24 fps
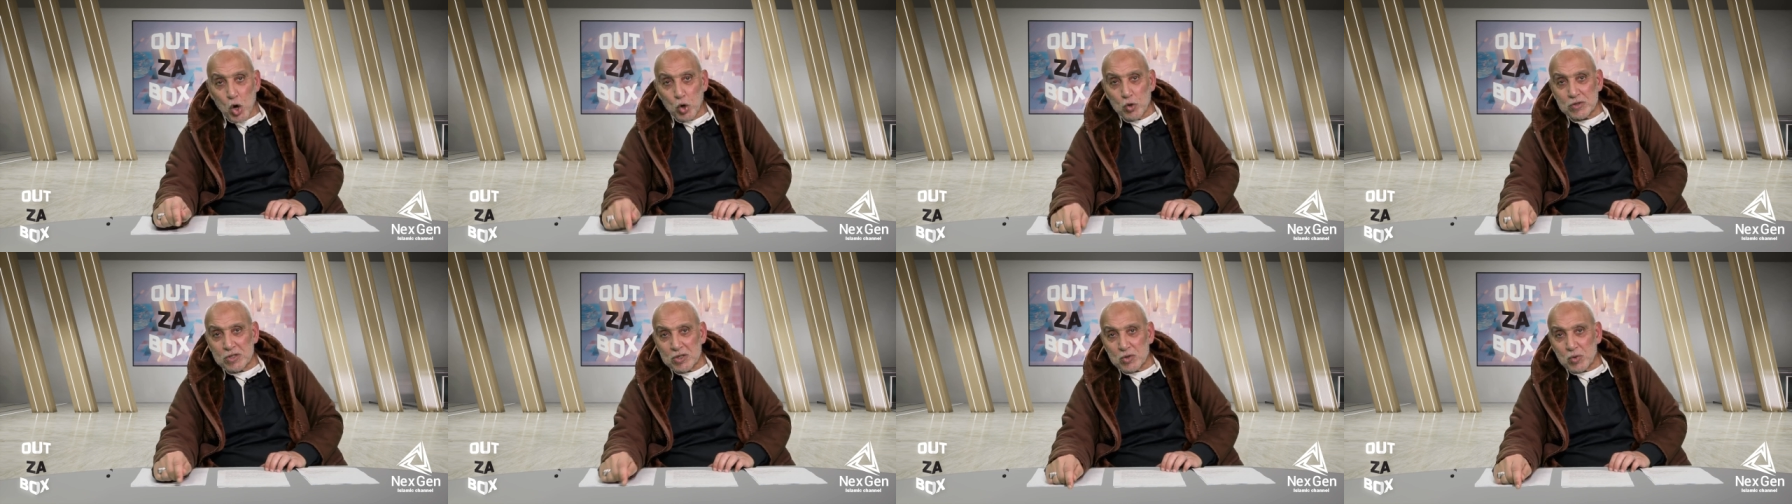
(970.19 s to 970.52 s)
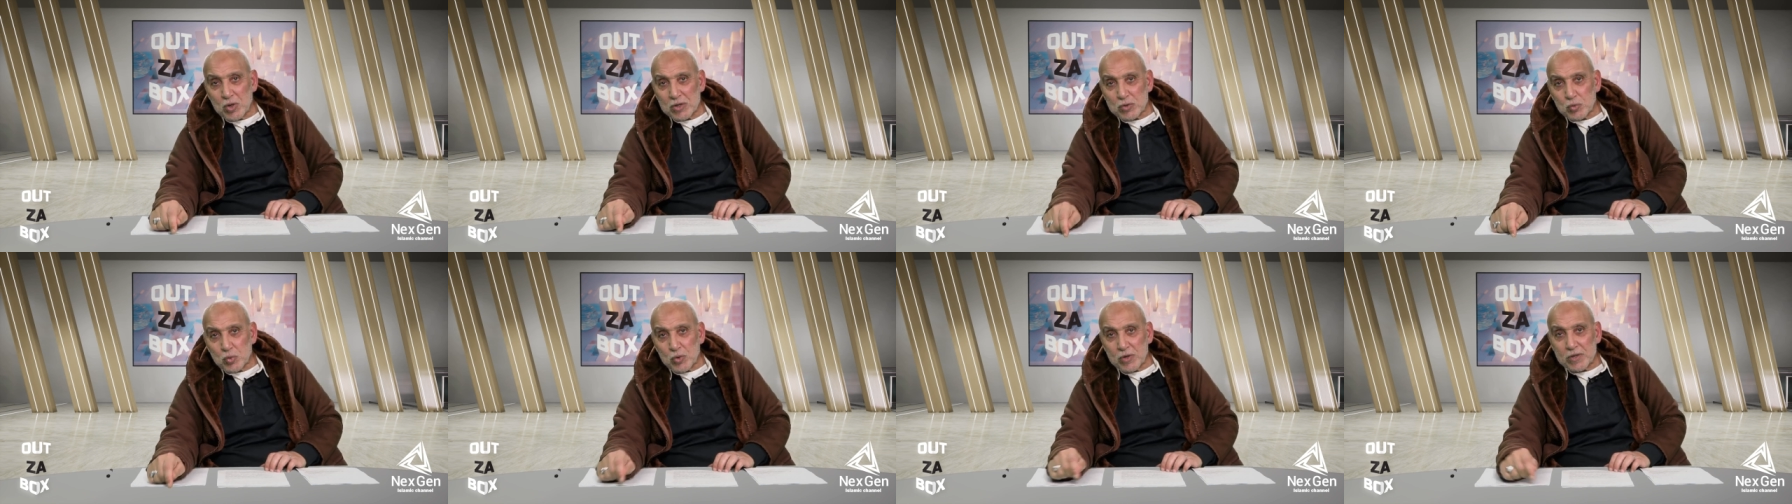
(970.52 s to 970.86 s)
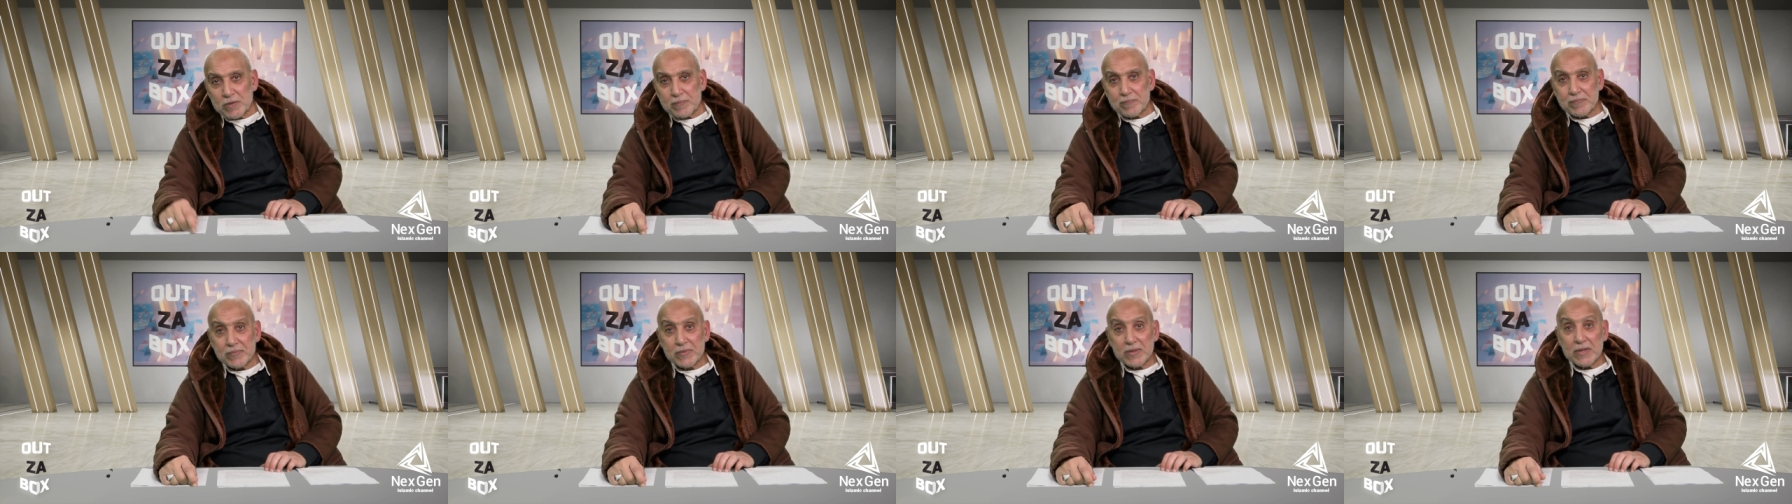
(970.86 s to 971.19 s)
Who is doing what
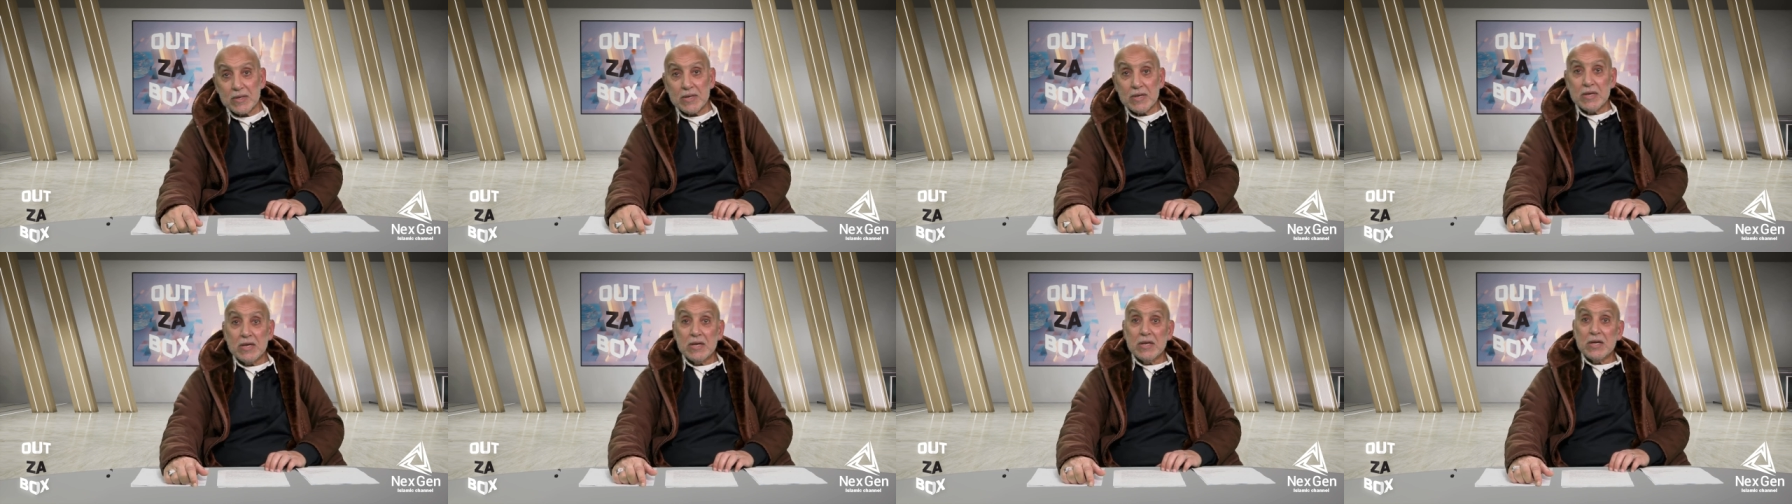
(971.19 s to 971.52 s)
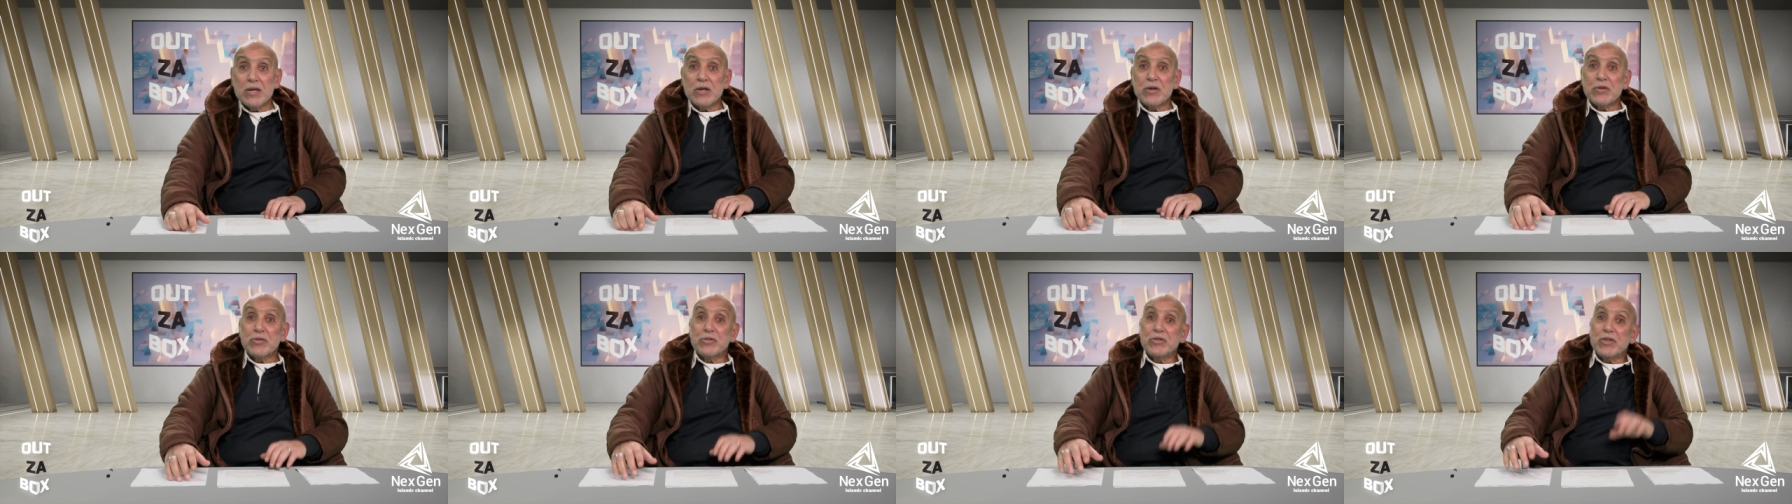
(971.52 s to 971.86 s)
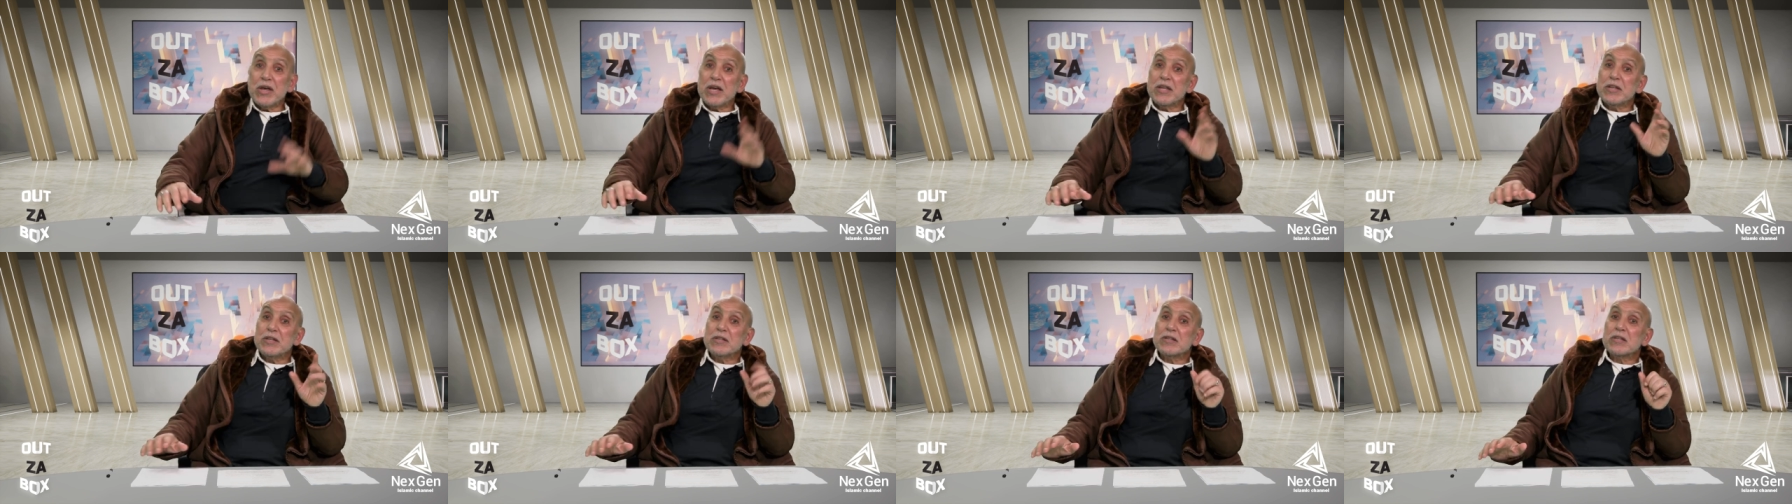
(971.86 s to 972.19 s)
where.
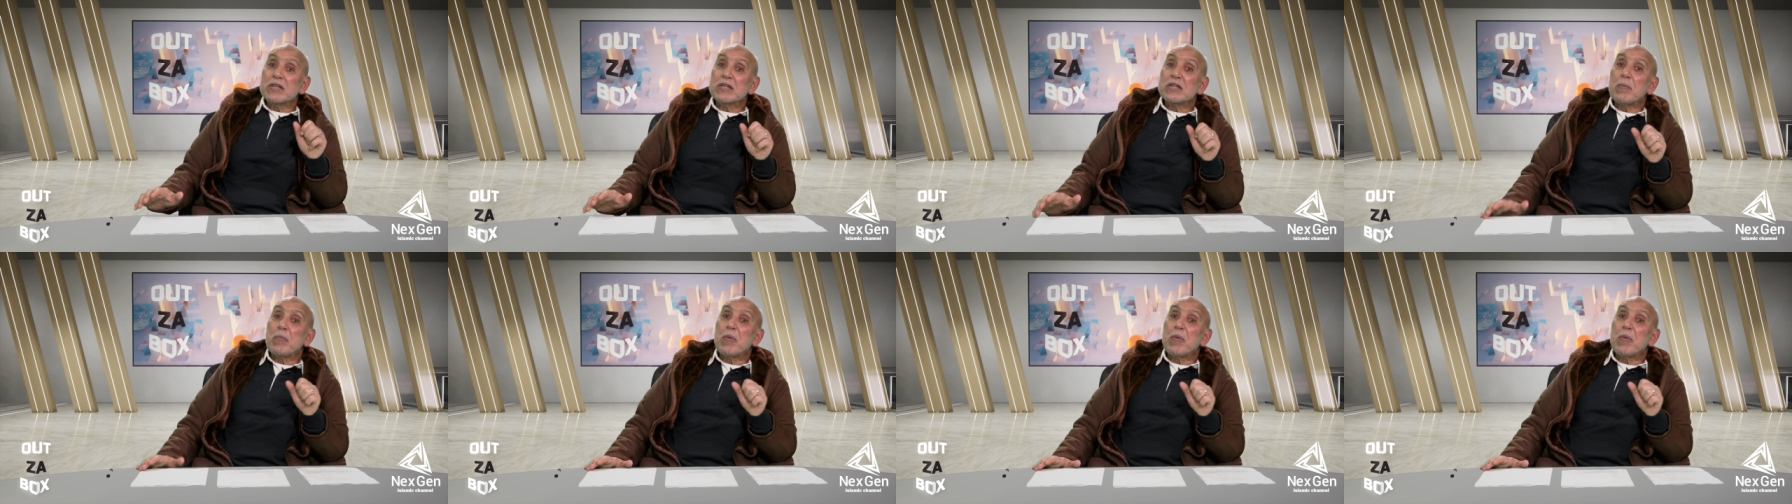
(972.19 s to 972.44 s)
Then